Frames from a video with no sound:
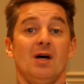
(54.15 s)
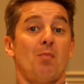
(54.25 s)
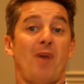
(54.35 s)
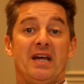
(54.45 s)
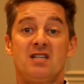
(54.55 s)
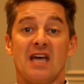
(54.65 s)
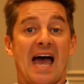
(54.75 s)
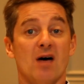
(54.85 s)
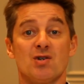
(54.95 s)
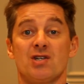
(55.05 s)
painting
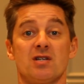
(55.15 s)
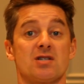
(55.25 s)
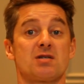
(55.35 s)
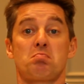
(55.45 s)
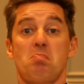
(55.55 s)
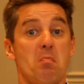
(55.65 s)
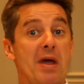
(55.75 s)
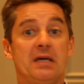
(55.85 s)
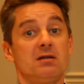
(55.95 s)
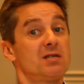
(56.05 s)
houses,
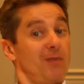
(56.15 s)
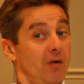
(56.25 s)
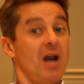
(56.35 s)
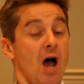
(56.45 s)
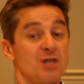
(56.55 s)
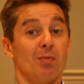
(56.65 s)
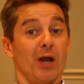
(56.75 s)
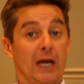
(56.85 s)
making some very nice money,